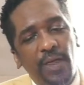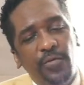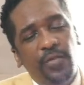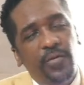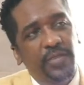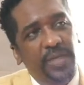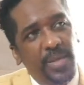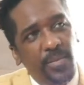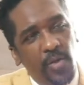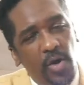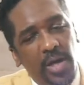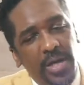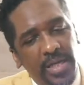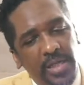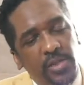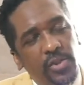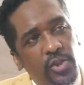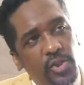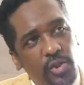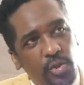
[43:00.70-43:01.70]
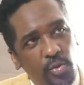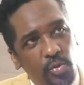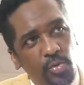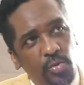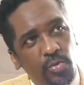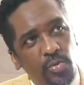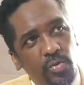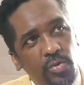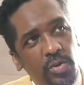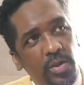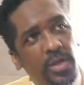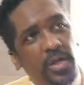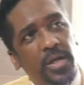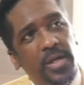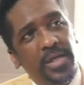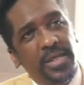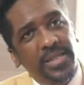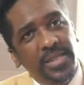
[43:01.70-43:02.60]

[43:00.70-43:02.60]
and half of them are in school,